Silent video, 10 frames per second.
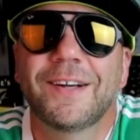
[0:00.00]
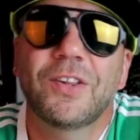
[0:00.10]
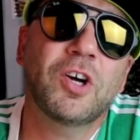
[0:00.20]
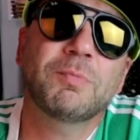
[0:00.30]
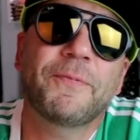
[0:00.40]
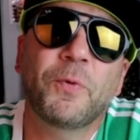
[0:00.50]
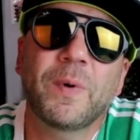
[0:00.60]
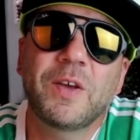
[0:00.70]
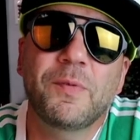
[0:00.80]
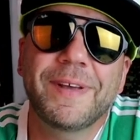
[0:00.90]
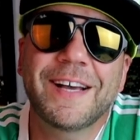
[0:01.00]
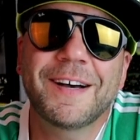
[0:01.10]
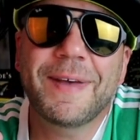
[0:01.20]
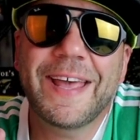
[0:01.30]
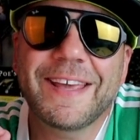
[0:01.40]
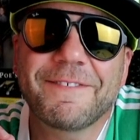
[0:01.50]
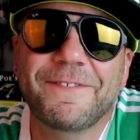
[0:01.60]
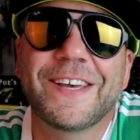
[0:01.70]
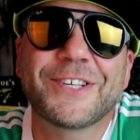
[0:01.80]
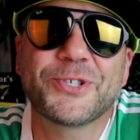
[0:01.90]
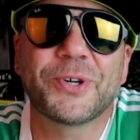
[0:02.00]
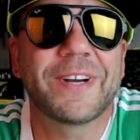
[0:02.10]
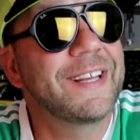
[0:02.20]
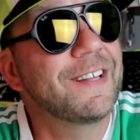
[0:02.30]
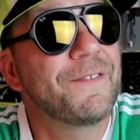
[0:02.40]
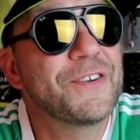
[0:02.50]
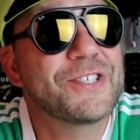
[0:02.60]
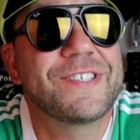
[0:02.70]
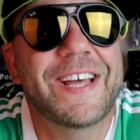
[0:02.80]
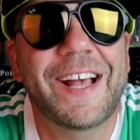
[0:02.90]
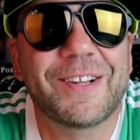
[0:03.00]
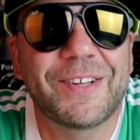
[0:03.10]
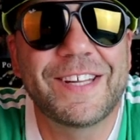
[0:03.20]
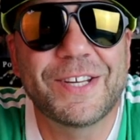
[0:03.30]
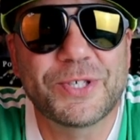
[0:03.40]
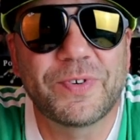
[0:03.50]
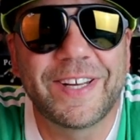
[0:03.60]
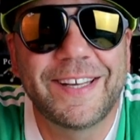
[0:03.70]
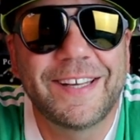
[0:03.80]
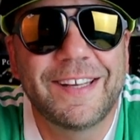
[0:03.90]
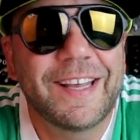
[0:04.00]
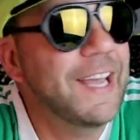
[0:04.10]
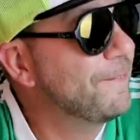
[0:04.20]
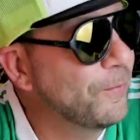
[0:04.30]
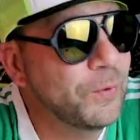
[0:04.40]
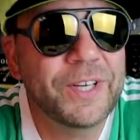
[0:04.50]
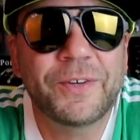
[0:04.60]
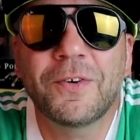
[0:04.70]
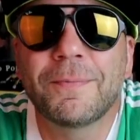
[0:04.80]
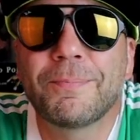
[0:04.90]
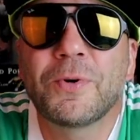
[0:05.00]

Long before he would become a fixture in the fishing tackle industry, a 14-year-old